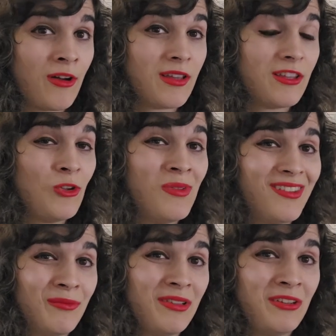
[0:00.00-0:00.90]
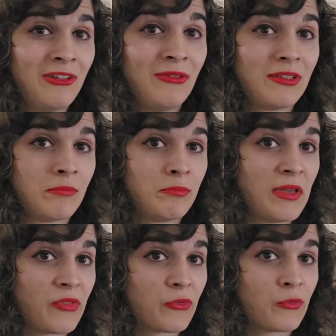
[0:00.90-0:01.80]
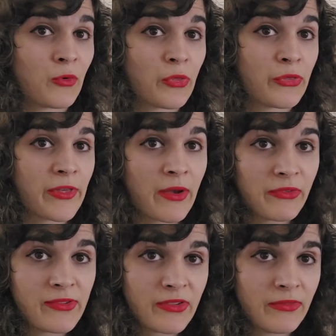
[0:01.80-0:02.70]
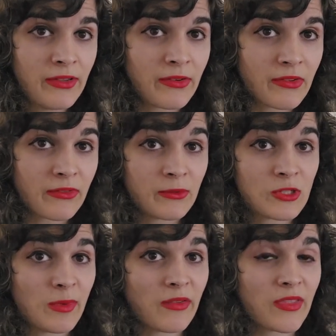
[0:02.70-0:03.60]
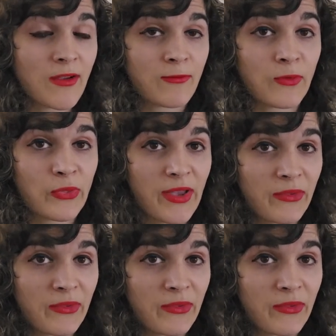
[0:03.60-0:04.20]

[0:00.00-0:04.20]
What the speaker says: Now, humans have been using bits for thousands of years, which means that for